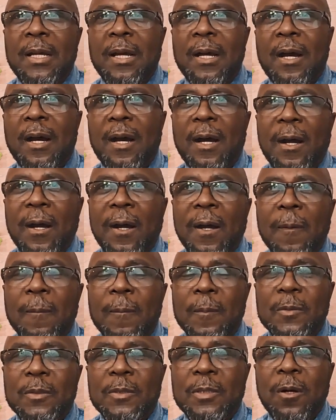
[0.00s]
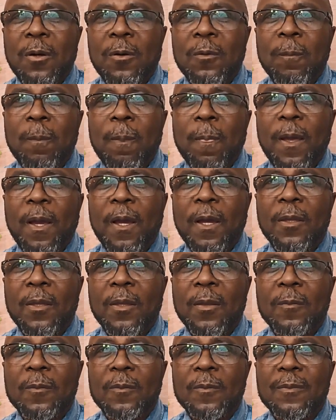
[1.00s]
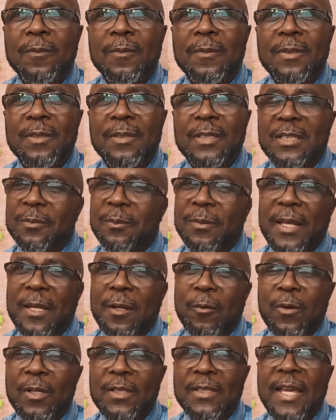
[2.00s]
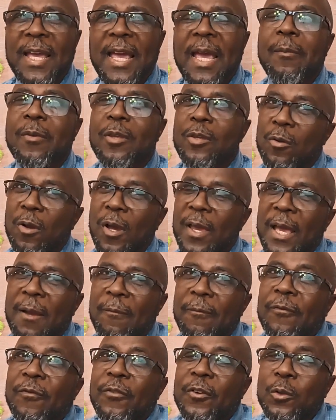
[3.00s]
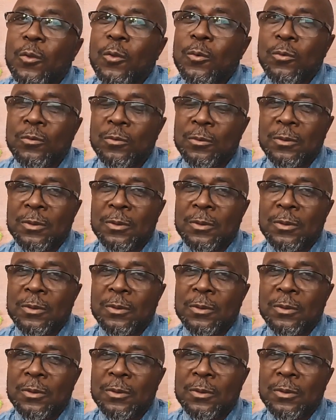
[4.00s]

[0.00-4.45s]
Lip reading: Uh, so just plant it one time and you'll have food.